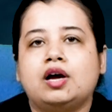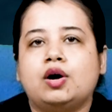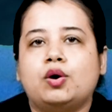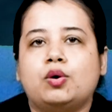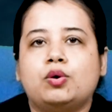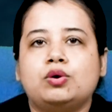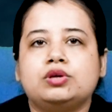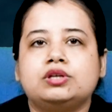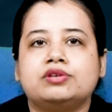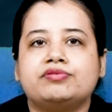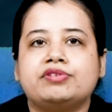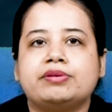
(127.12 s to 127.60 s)

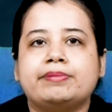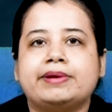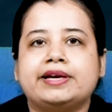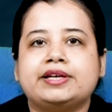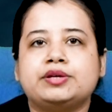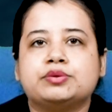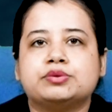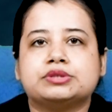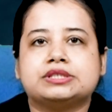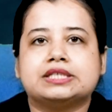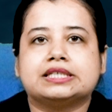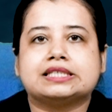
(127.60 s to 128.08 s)
Older women
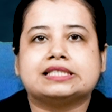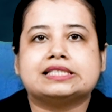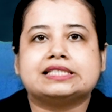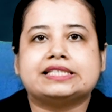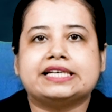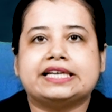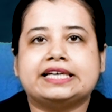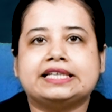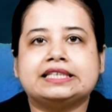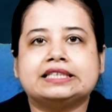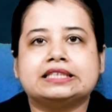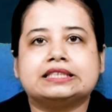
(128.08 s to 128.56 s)
who
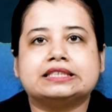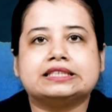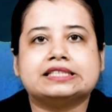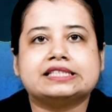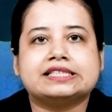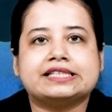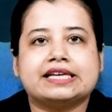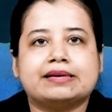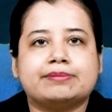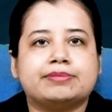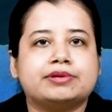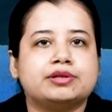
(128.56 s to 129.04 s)
sustained a
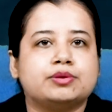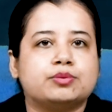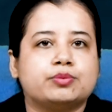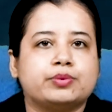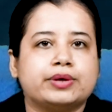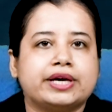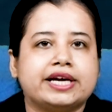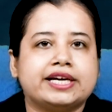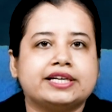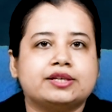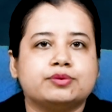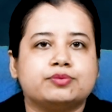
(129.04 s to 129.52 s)
stable
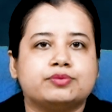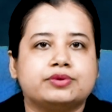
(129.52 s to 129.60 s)
weight